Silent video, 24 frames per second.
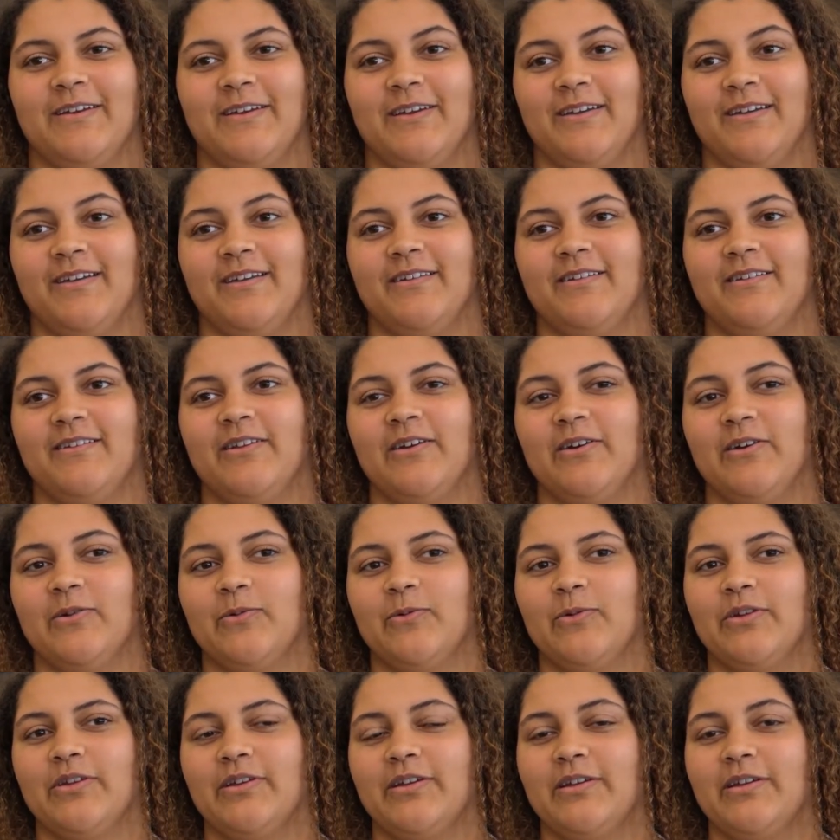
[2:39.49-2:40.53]
and they're
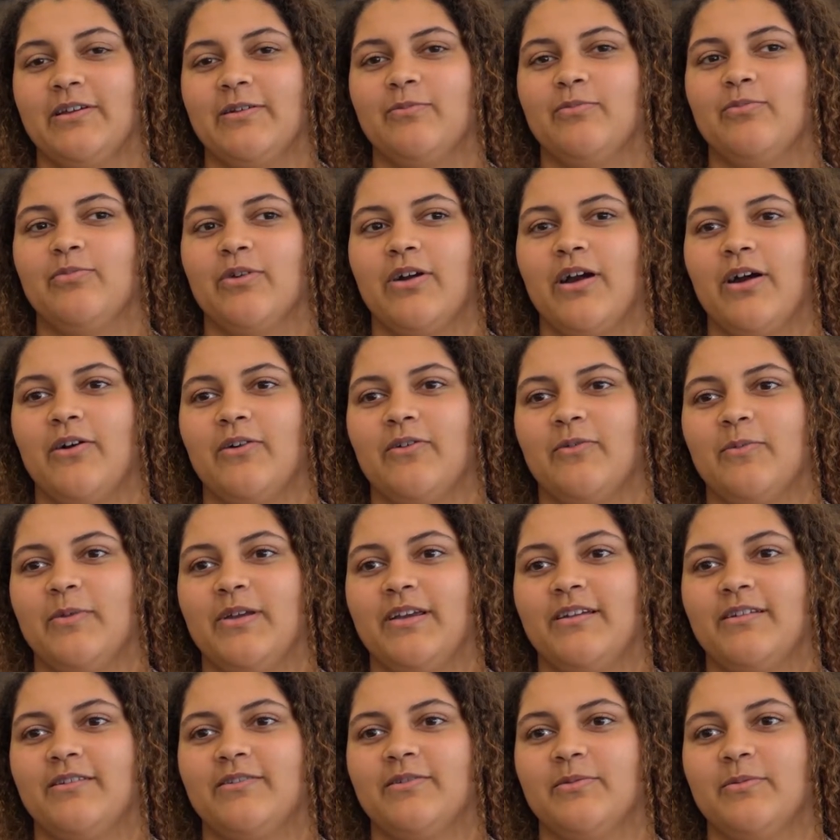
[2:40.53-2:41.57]
really proud of me